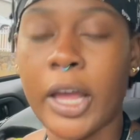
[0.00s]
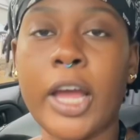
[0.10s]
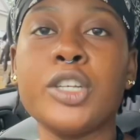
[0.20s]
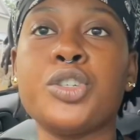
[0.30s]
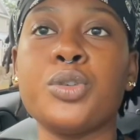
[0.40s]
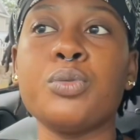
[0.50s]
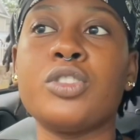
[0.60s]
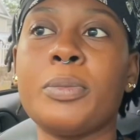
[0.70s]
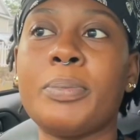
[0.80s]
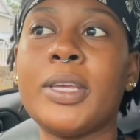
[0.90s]
and choose
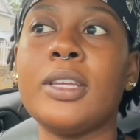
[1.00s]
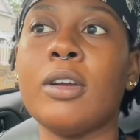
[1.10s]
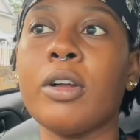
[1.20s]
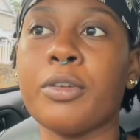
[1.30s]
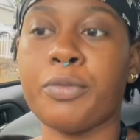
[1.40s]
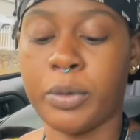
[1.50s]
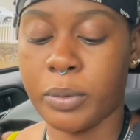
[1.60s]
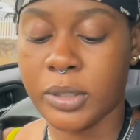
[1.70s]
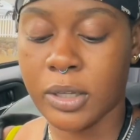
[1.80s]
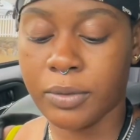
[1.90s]
to be on the
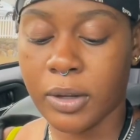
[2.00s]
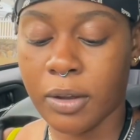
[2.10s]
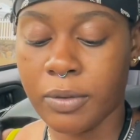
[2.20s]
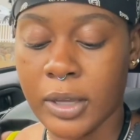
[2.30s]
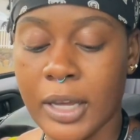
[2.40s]
frequency of love.